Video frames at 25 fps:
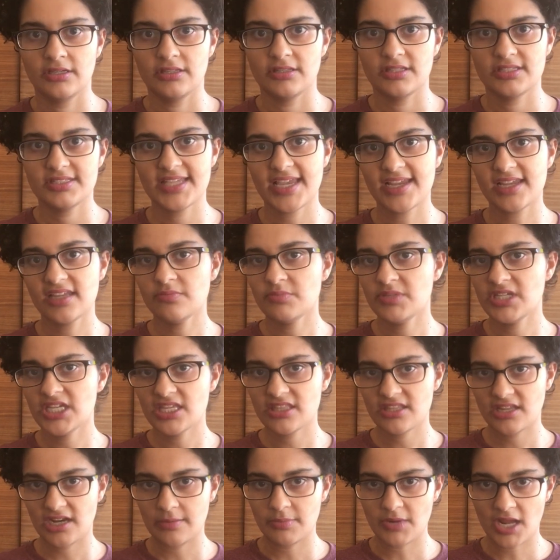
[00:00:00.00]
The second
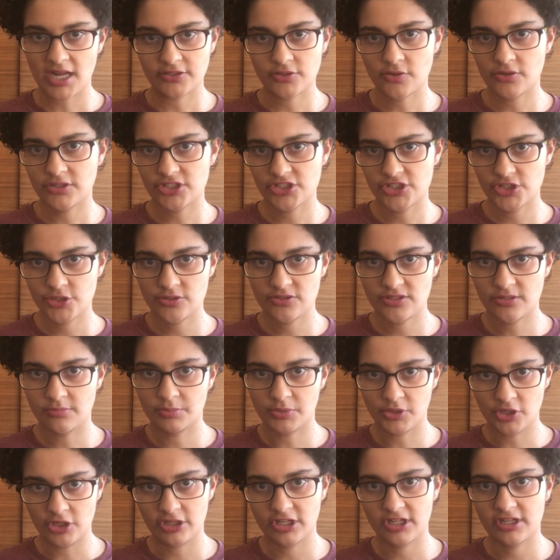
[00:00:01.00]
being that I'm not going to choose a
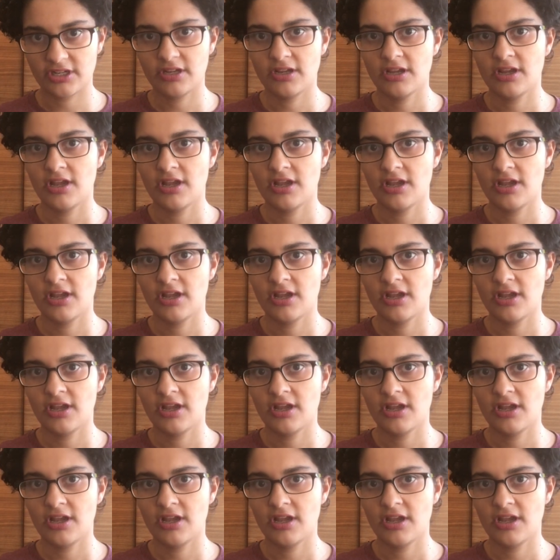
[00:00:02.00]
book